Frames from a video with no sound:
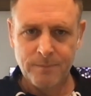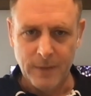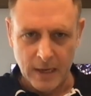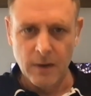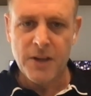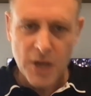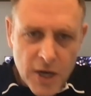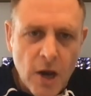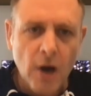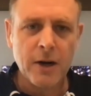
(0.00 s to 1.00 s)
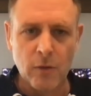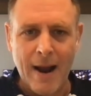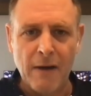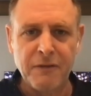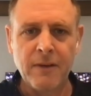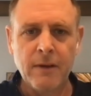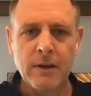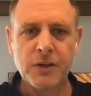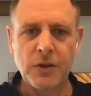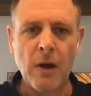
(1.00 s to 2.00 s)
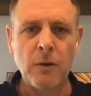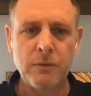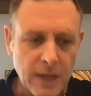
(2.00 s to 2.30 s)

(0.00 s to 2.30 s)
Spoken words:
You got to graft. So,